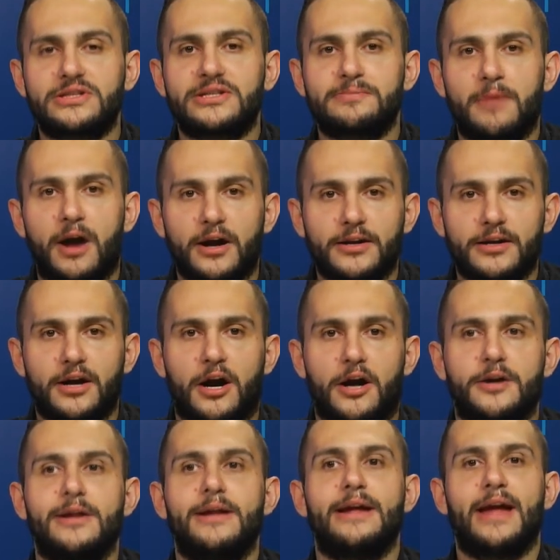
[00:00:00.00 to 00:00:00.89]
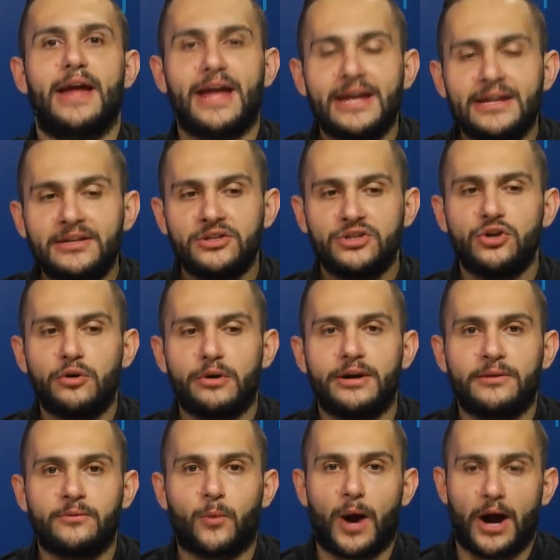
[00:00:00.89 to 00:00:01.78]
smart card in your
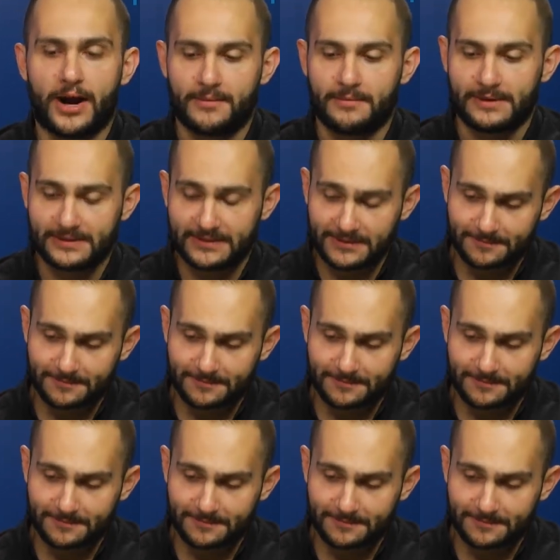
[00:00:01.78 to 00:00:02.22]
environment.